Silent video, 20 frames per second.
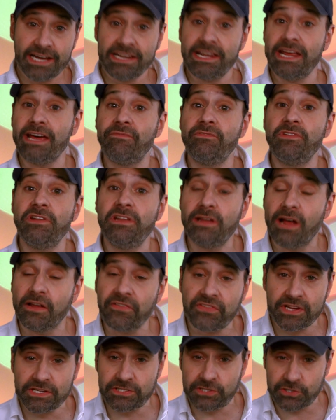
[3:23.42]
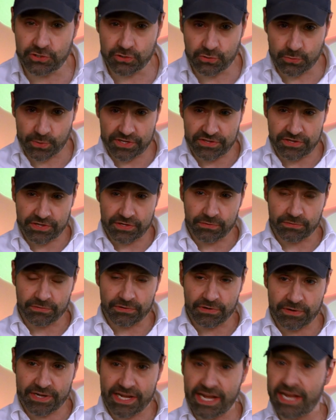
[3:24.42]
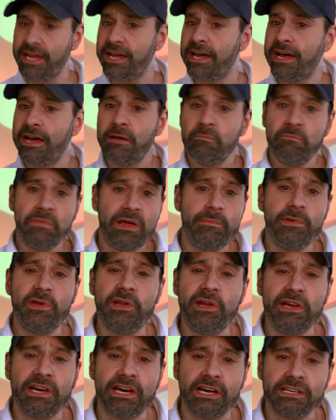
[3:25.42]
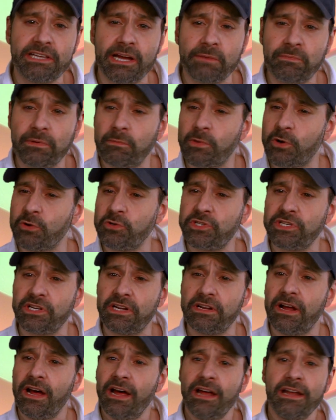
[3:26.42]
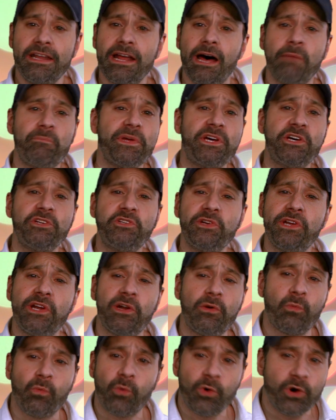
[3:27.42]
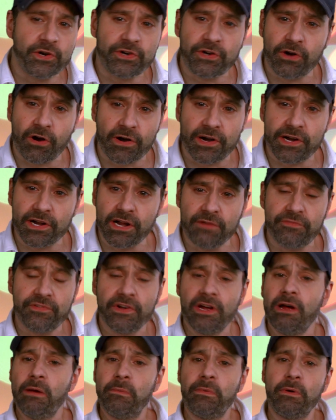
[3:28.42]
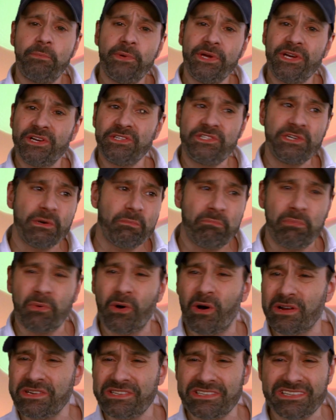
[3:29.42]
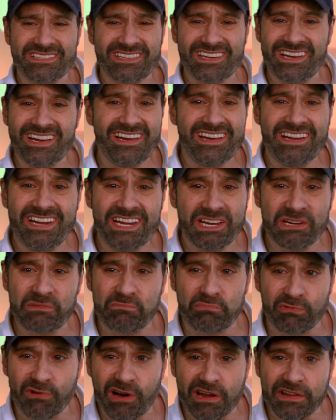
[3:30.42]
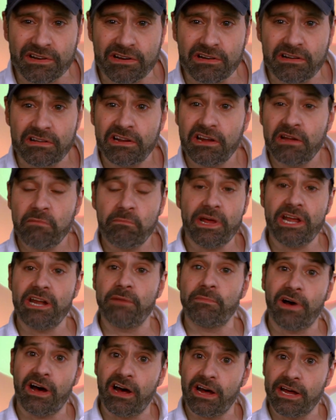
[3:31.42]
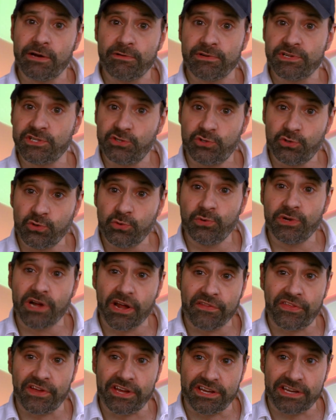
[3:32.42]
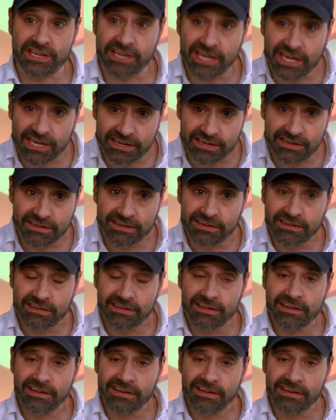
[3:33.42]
And they have nothing to do with you, okay? Maybe you didn't get that promotion not because you didn't work hard enough, but because your boss's idiot brother made him hire his do-nothing kid,